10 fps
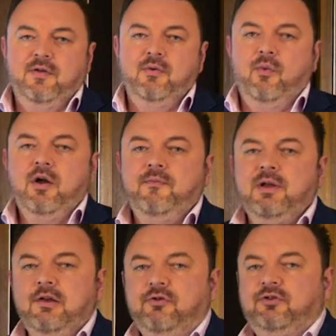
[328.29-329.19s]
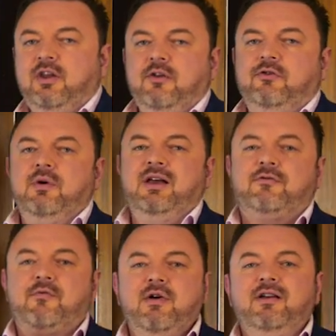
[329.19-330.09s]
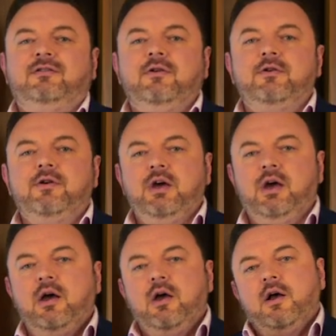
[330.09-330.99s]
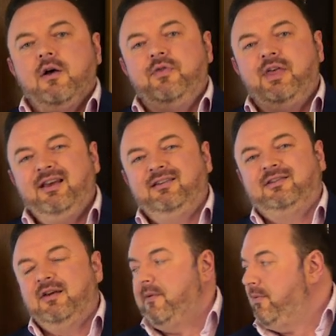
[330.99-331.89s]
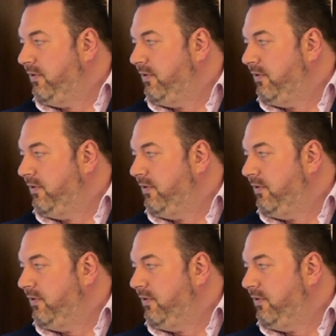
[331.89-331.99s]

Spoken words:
And what I've been interested in doing is researching these,